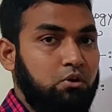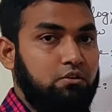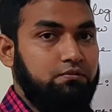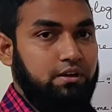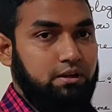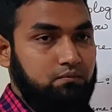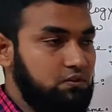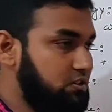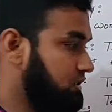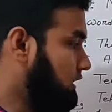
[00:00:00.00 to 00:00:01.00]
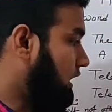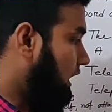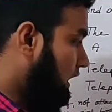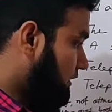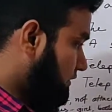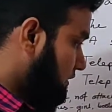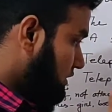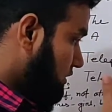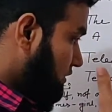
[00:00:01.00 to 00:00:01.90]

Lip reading: morphemes are